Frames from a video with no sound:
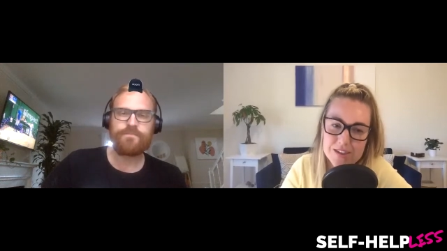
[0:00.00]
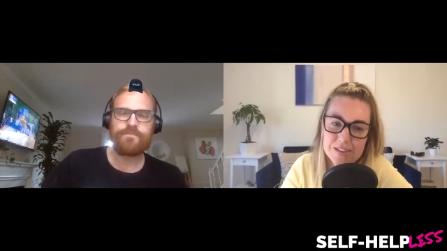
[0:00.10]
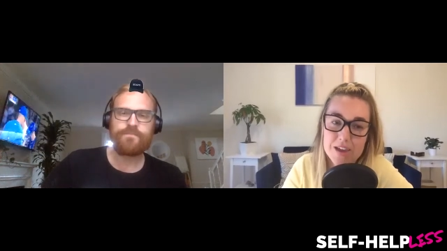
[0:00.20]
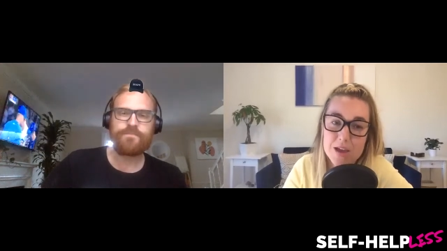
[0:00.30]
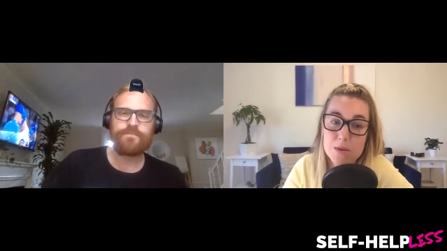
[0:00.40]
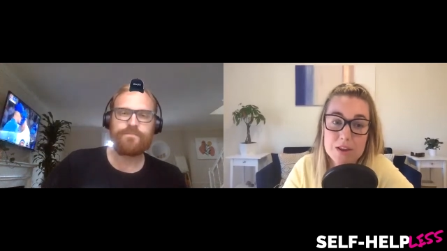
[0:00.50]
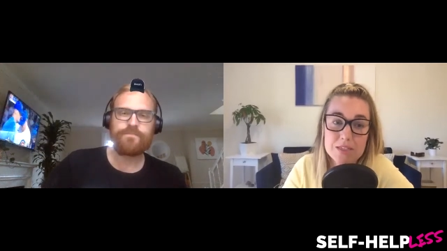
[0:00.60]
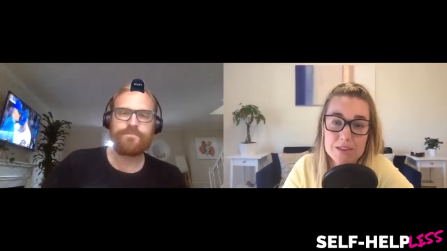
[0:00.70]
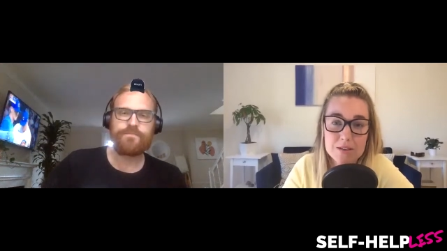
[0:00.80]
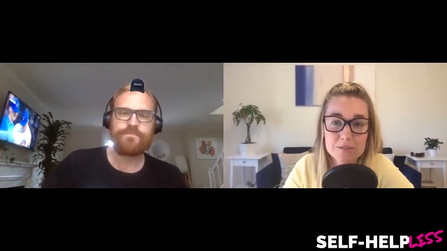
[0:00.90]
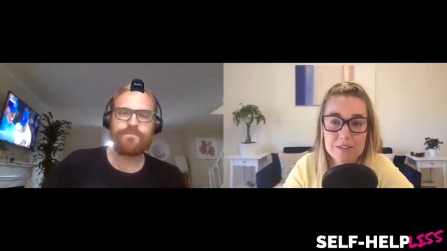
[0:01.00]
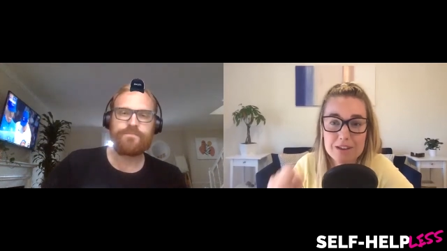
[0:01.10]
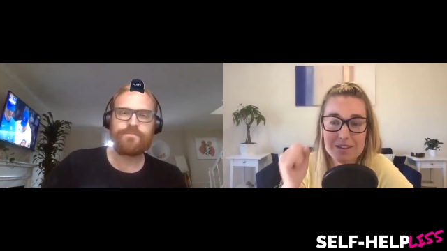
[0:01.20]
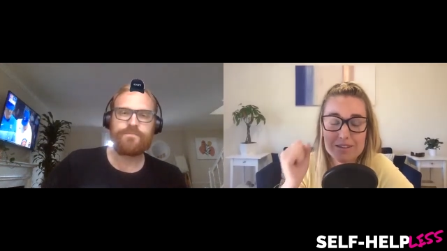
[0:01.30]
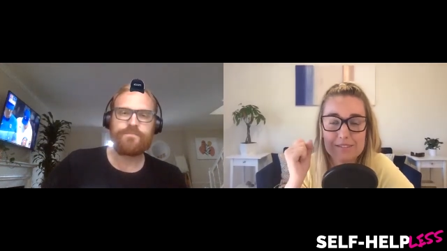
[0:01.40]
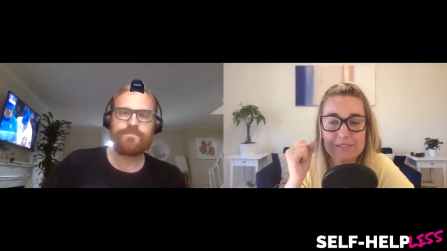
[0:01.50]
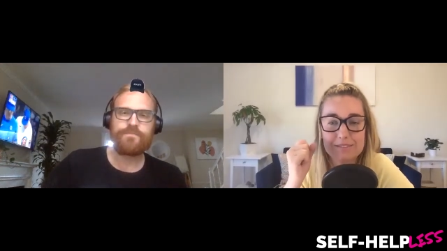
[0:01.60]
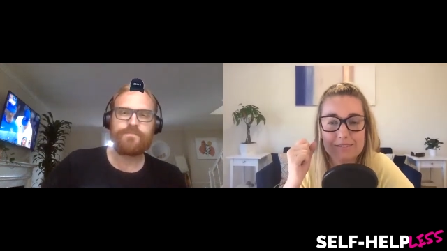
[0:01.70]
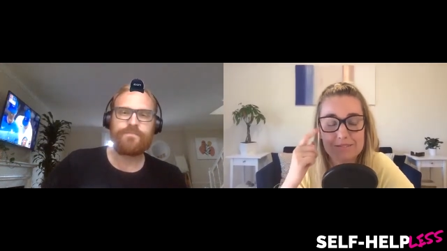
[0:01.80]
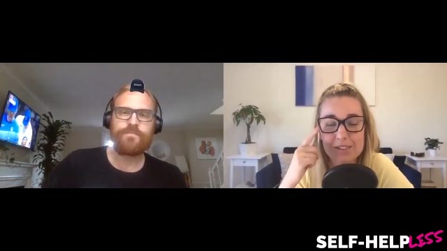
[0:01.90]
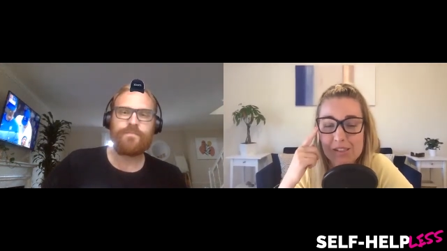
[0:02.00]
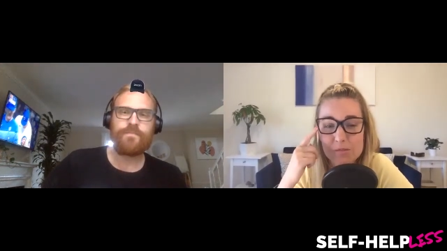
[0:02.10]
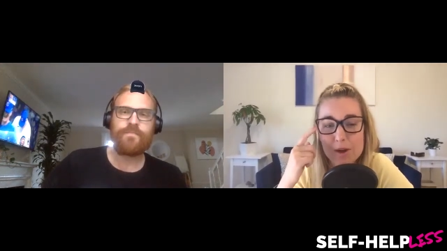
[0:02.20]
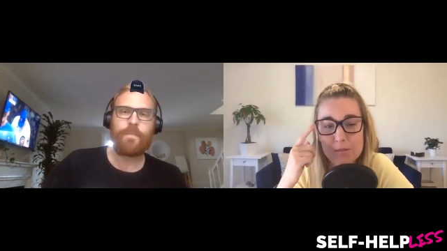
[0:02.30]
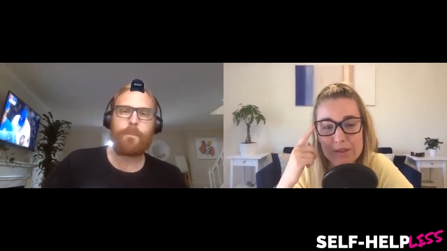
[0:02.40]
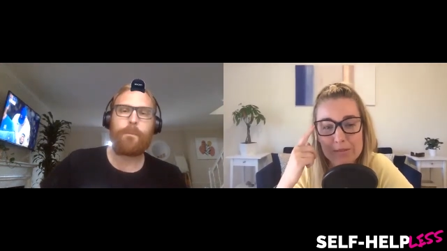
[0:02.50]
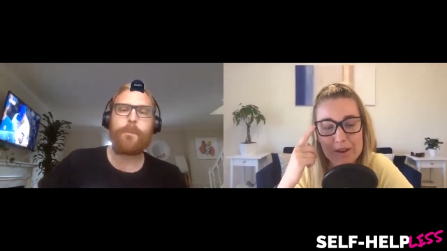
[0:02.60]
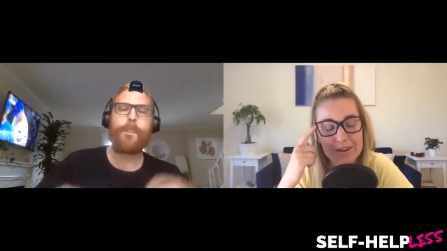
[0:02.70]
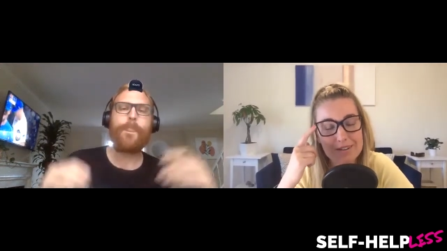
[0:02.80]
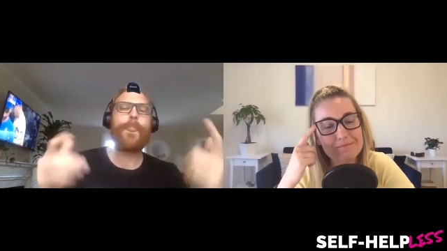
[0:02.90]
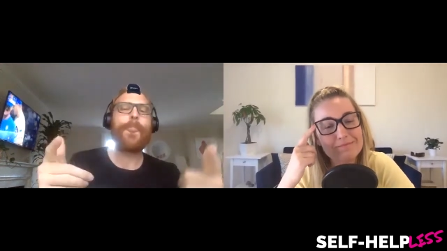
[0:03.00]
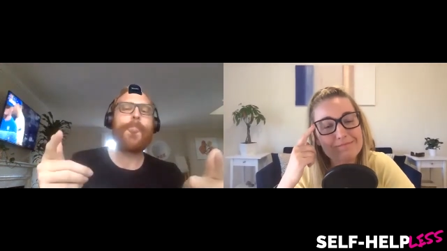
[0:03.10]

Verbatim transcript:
Speaker 1: Cam, anything else that you love about being married?